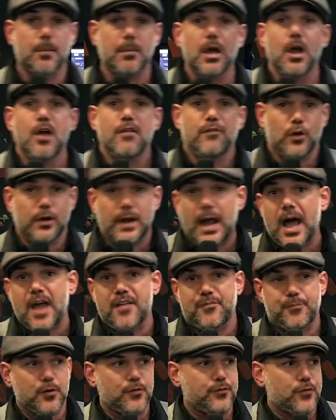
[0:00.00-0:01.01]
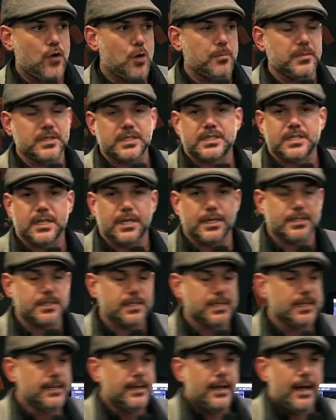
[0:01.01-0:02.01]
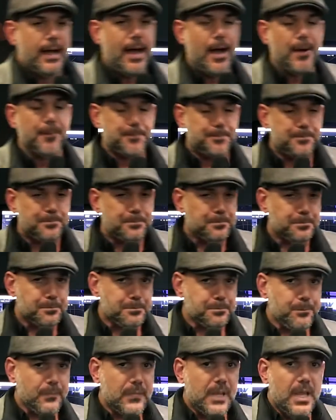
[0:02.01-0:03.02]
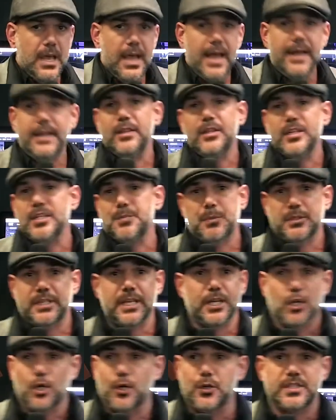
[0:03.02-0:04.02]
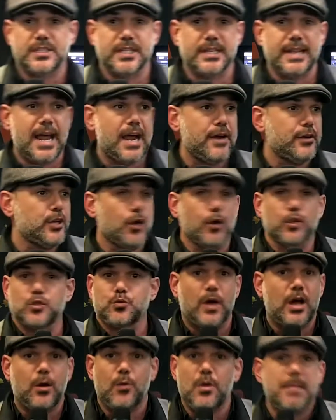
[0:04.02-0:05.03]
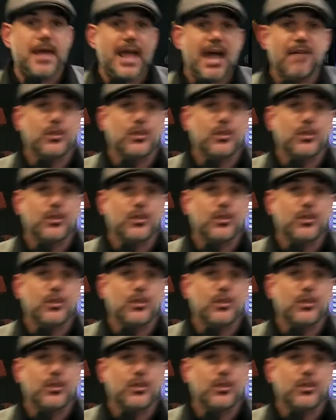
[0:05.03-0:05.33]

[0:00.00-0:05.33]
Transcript: for live performances. And in these particular scenarios, well, we may have a